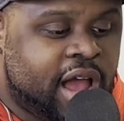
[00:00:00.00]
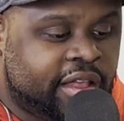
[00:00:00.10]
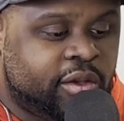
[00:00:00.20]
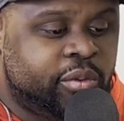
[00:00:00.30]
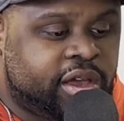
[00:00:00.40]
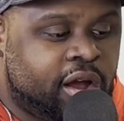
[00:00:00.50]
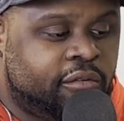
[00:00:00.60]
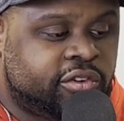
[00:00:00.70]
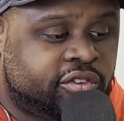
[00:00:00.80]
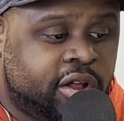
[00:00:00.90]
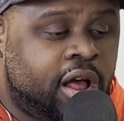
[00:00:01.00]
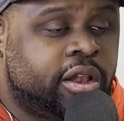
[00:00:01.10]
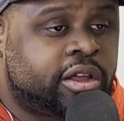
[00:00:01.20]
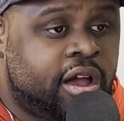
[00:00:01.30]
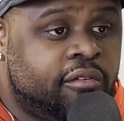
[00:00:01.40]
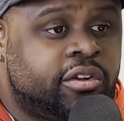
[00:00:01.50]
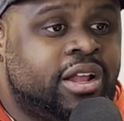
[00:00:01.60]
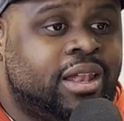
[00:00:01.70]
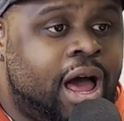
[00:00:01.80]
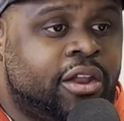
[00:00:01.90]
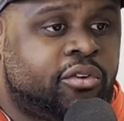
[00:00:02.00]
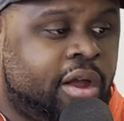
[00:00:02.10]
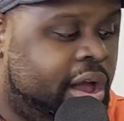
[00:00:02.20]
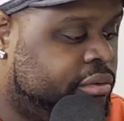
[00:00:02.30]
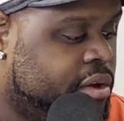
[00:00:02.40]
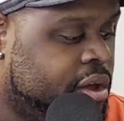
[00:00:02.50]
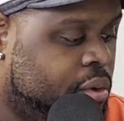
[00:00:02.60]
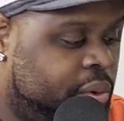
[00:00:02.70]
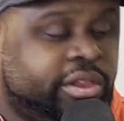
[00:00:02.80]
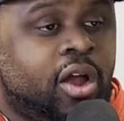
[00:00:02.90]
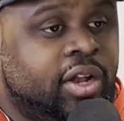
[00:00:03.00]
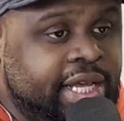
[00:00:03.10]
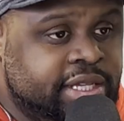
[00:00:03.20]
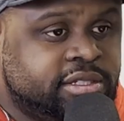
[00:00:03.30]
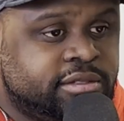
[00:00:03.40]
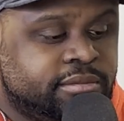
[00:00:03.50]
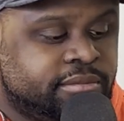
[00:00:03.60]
I think we covered a lot of ground with our needs.